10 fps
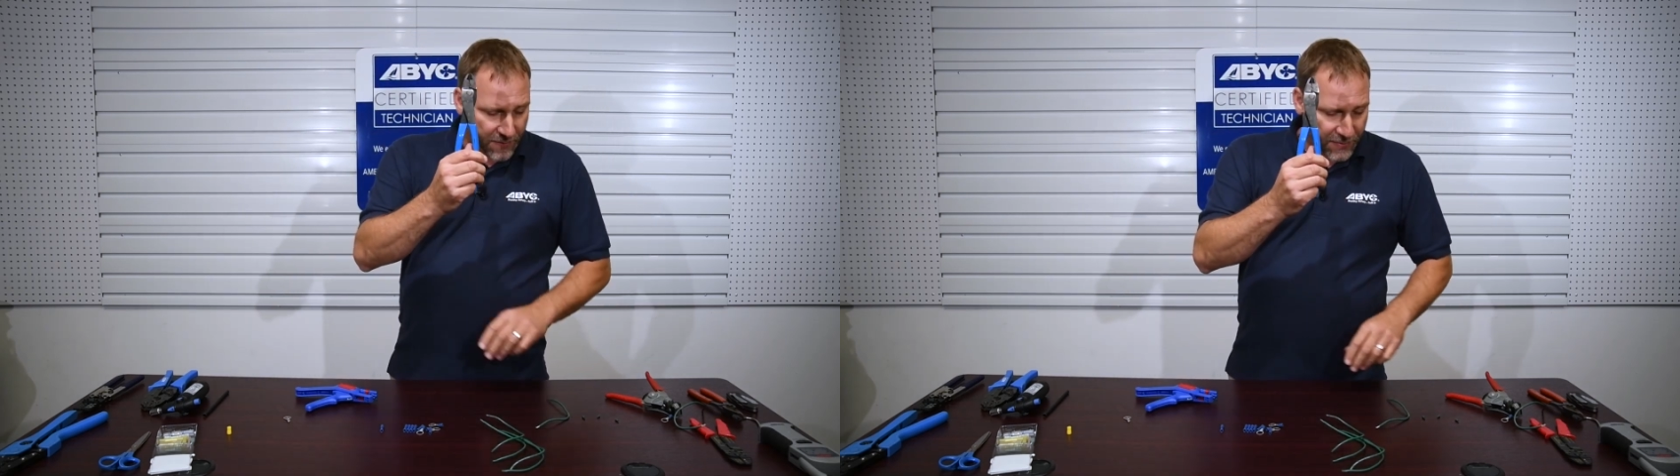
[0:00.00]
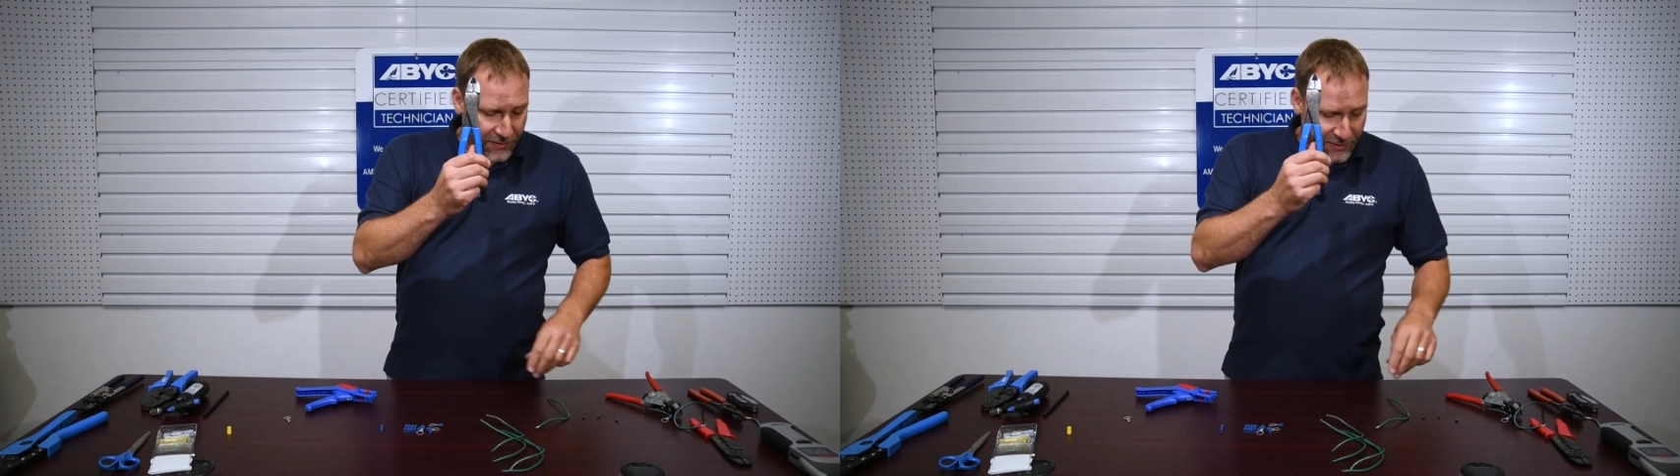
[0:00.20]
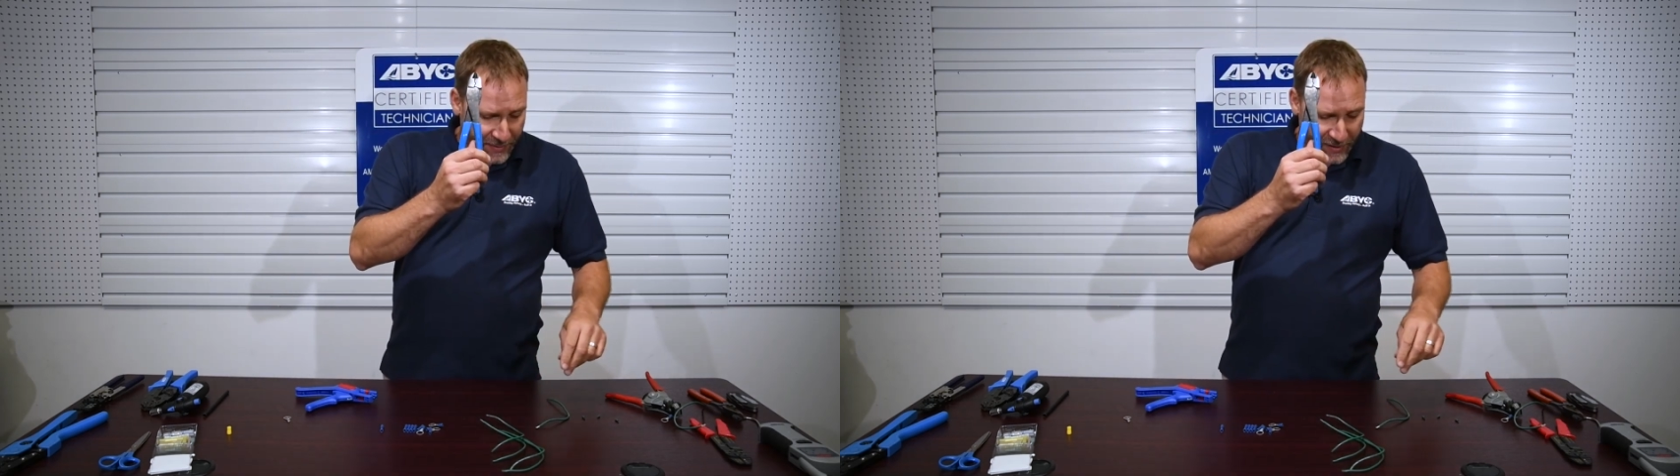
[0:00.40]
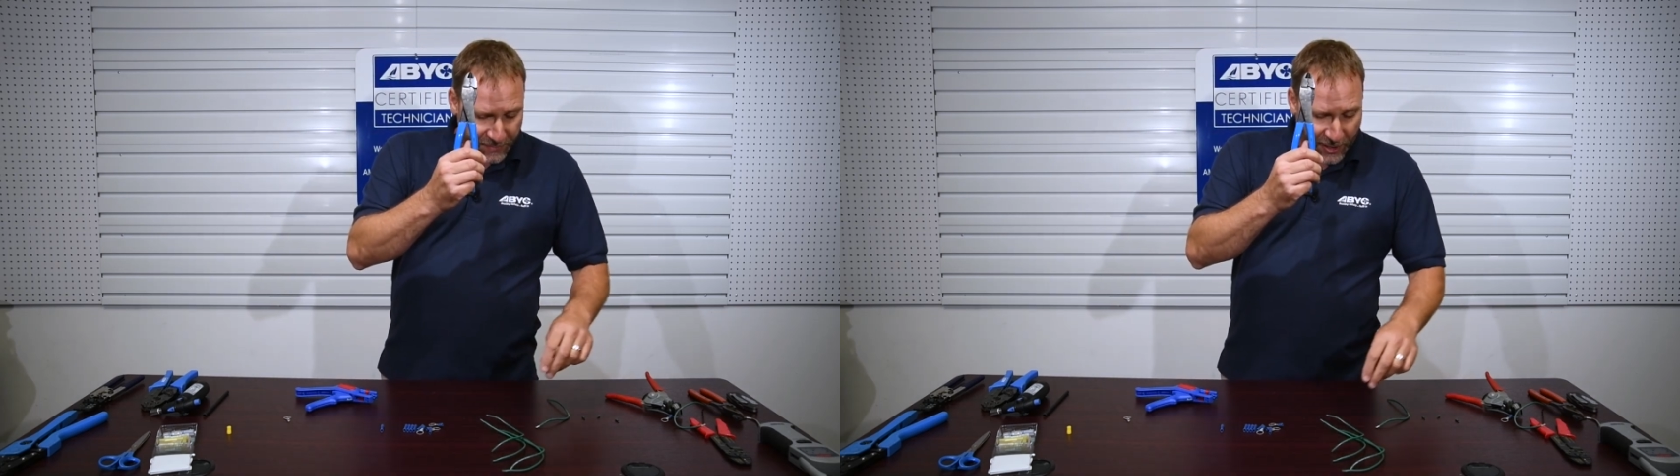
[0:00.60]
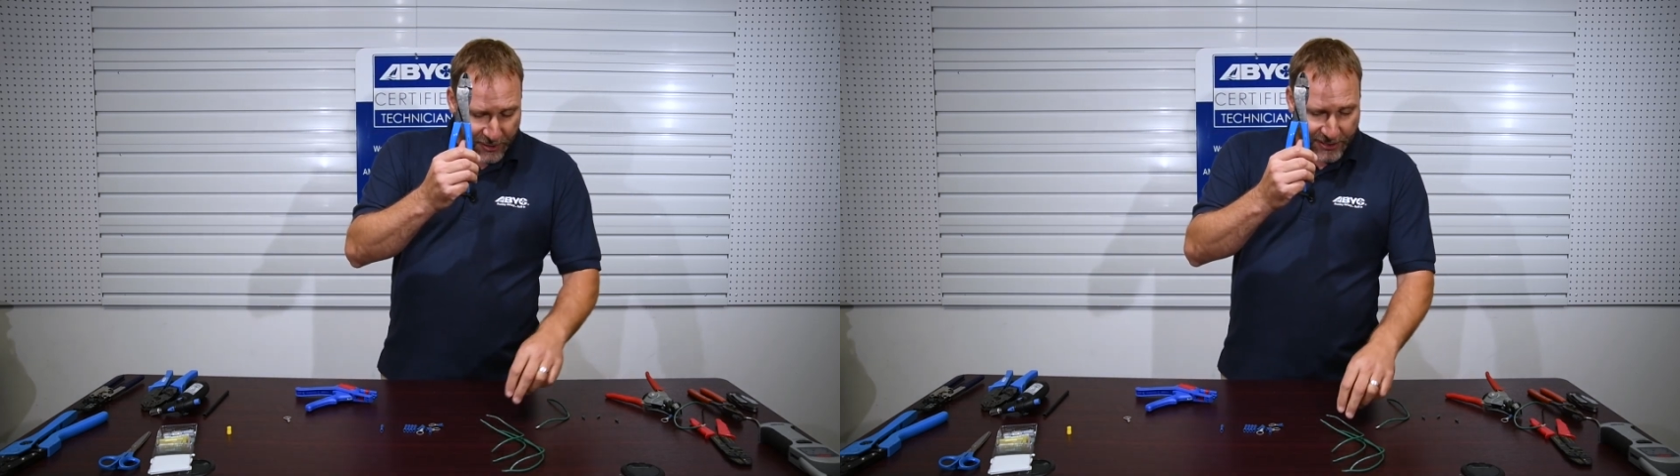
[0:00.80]
this pair of
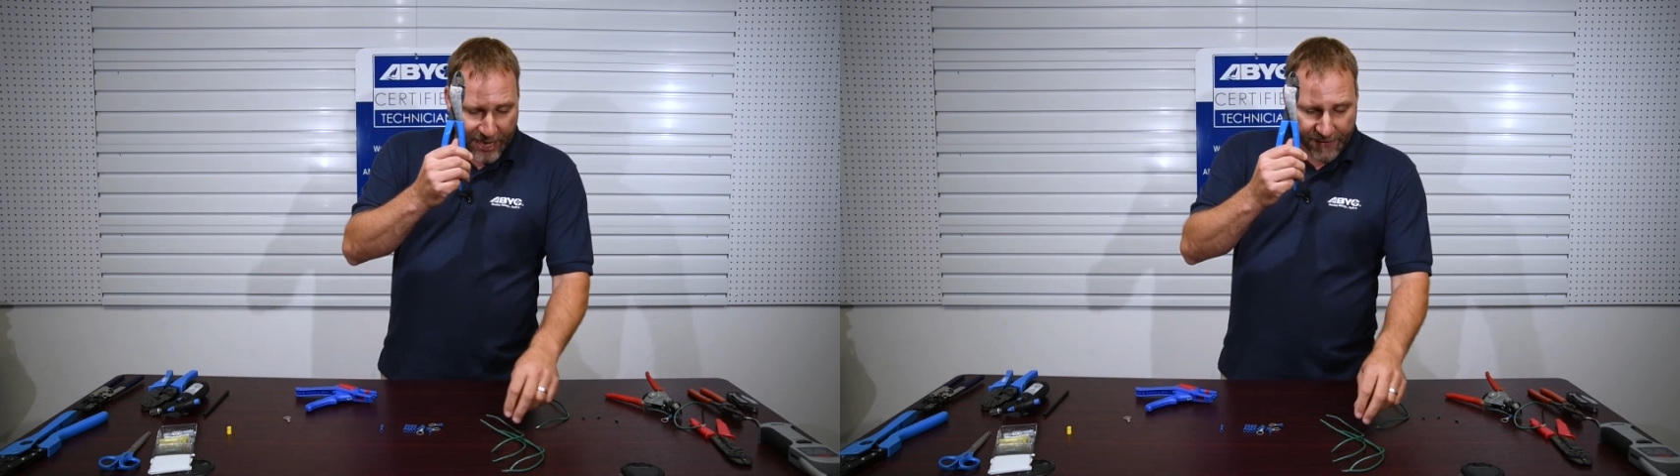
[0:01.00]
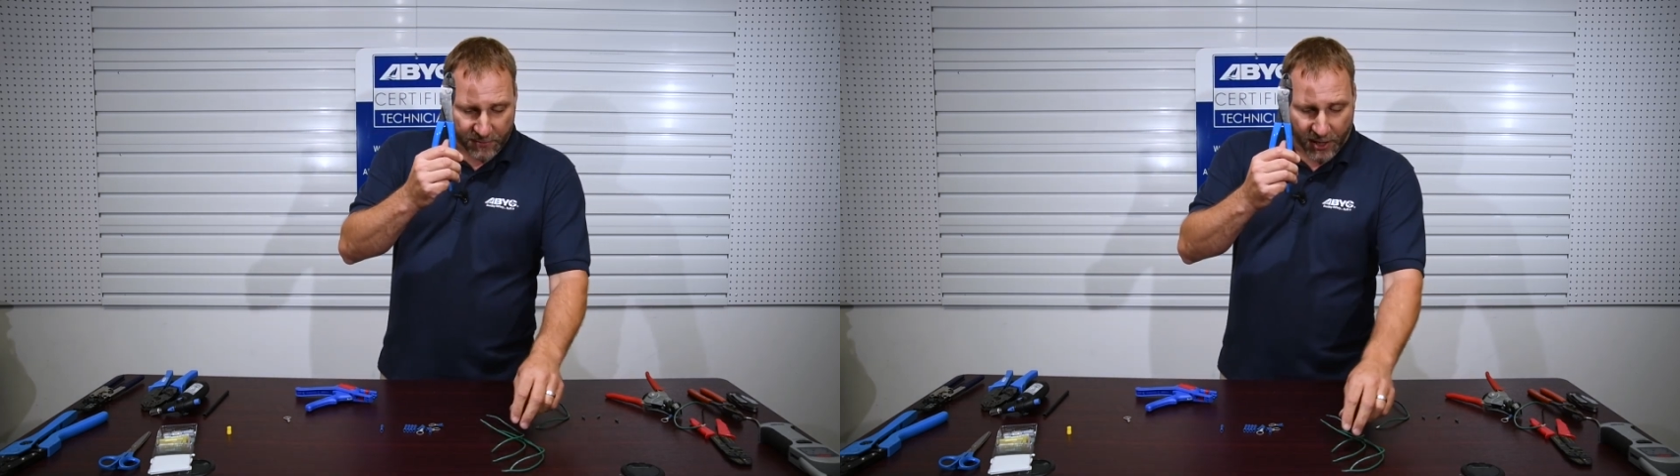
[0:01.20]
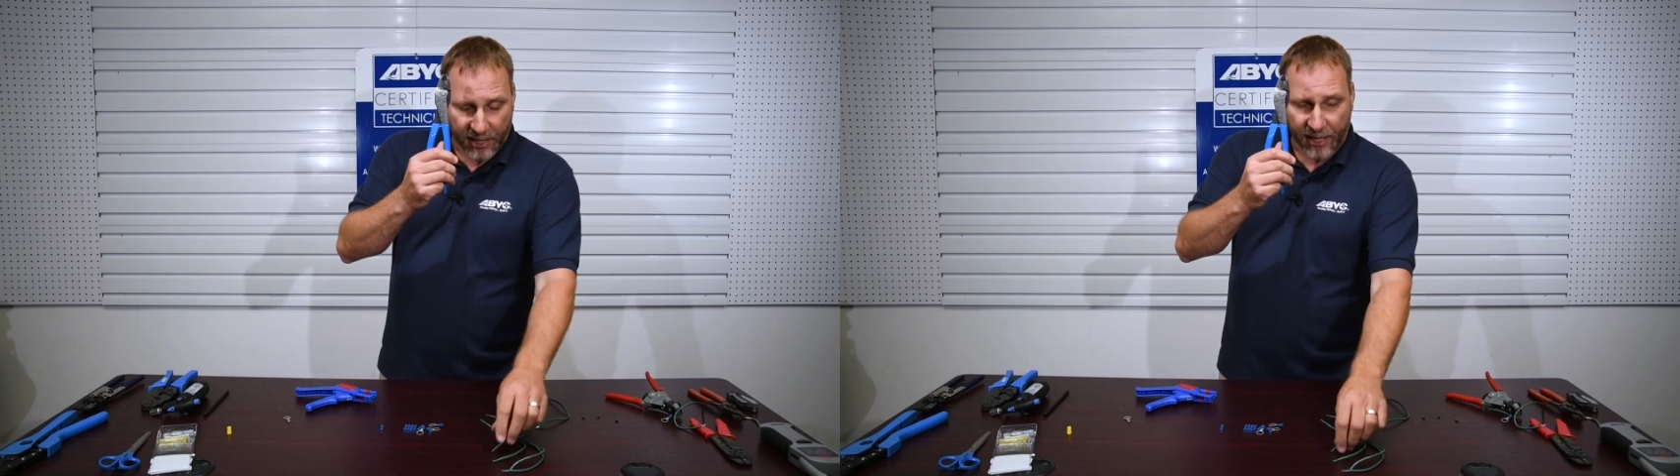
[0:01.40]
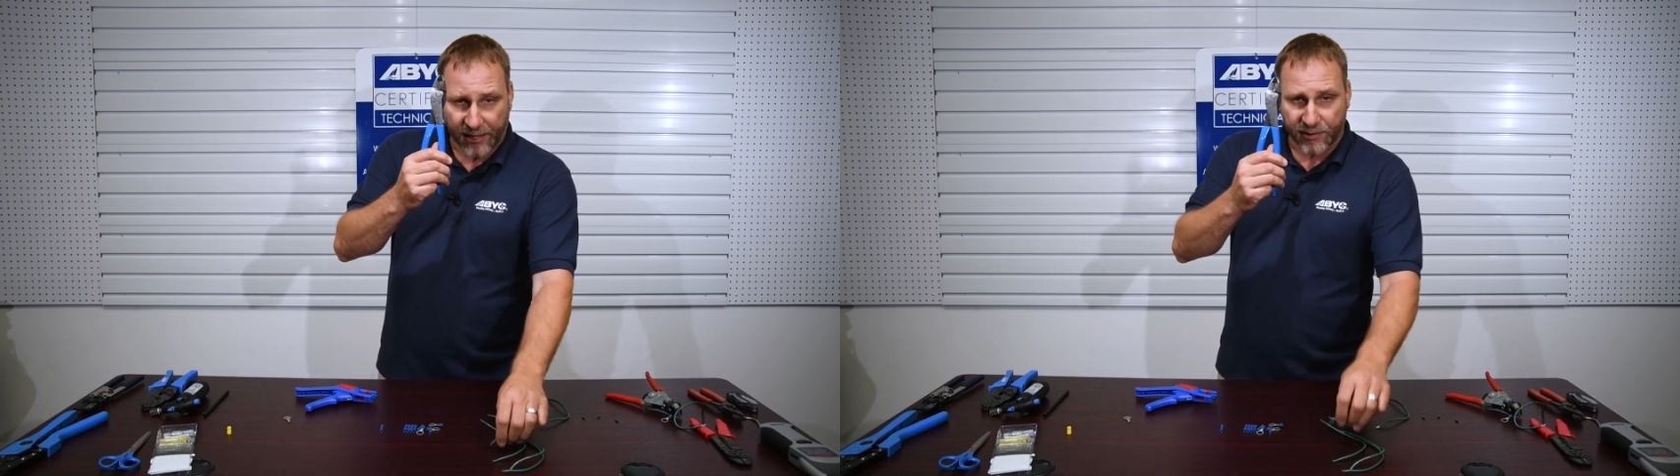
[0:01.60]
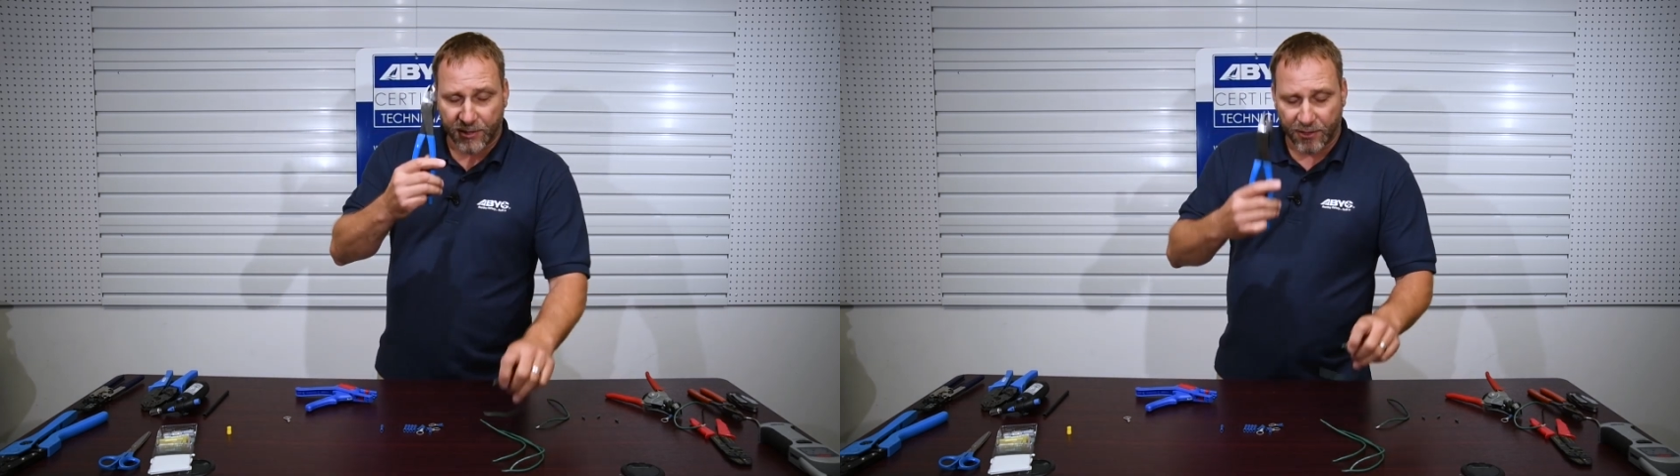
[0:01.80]
pliers I have in my
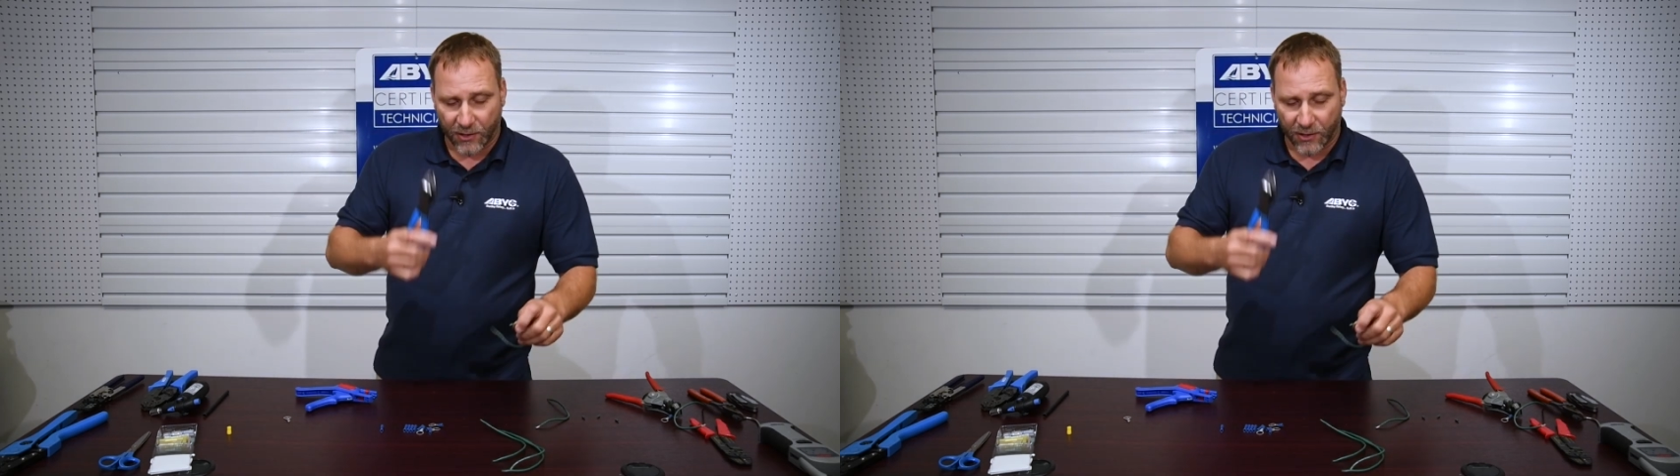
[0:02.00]
hand.